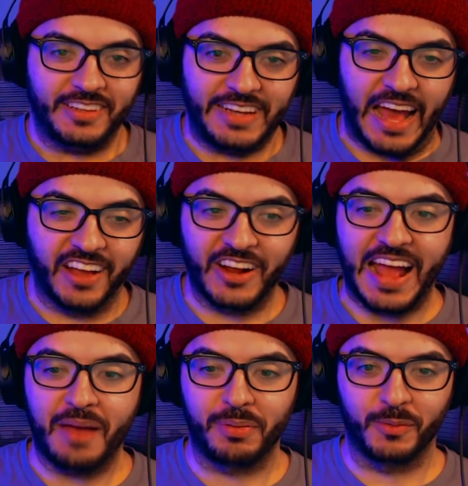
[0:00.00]
Now you're
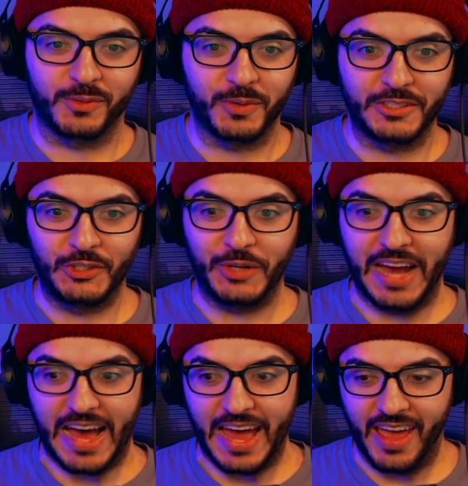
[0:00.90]
happy with what you
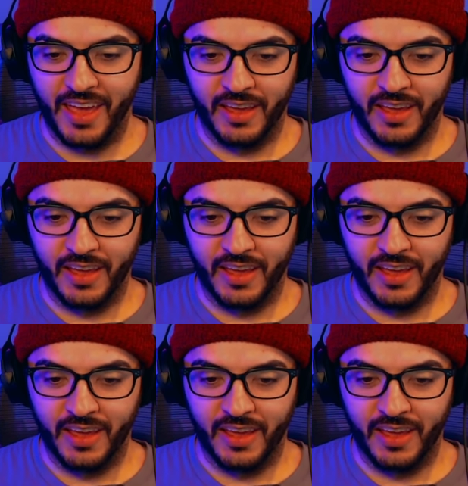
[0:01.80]
got?